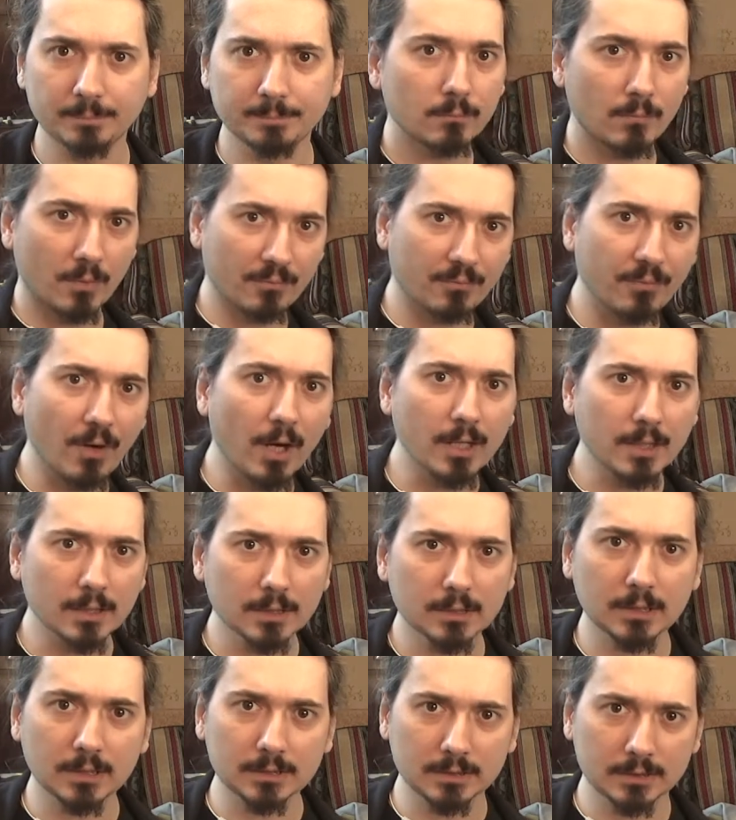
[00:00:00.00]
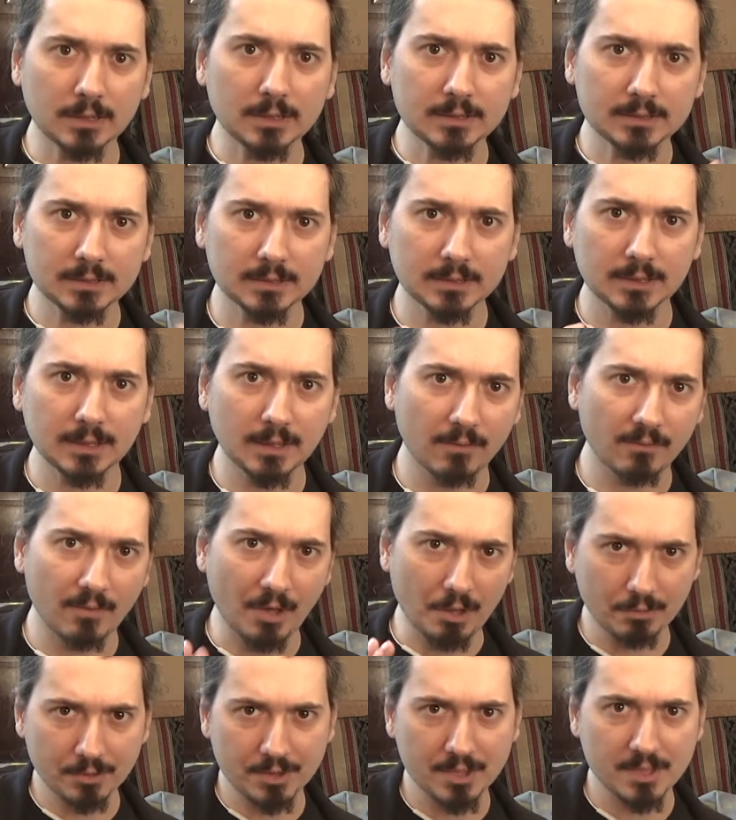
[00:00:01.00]
The Final Cut does it in a
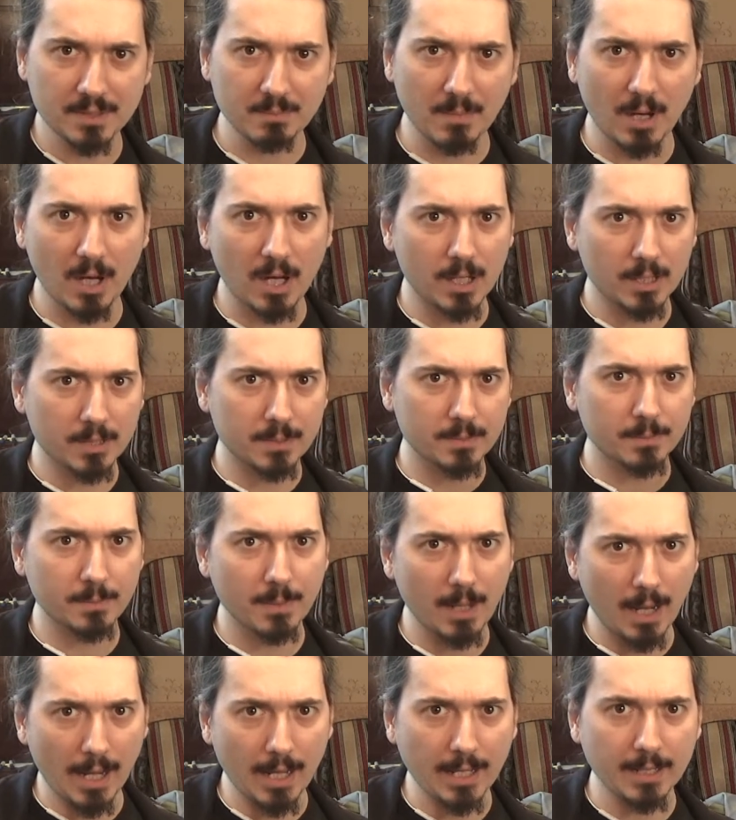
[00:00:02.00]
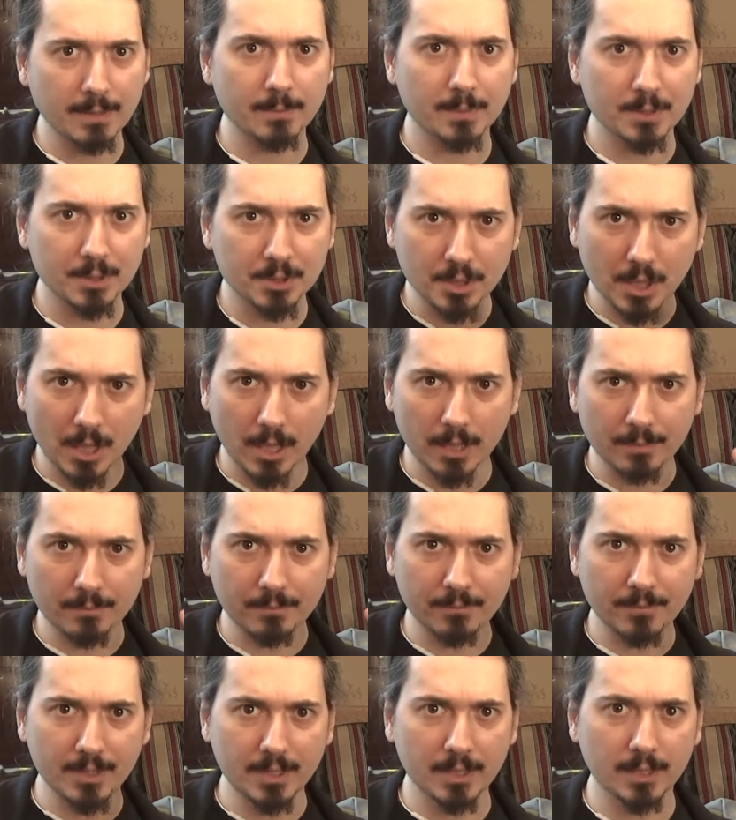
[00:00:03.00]
very smart way, which I
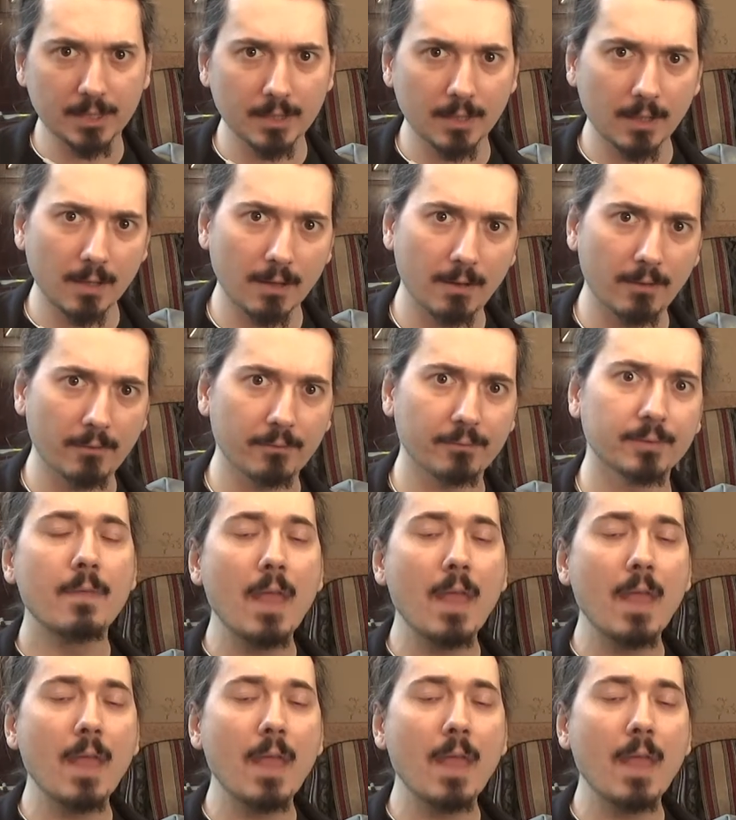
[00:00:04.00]
really love.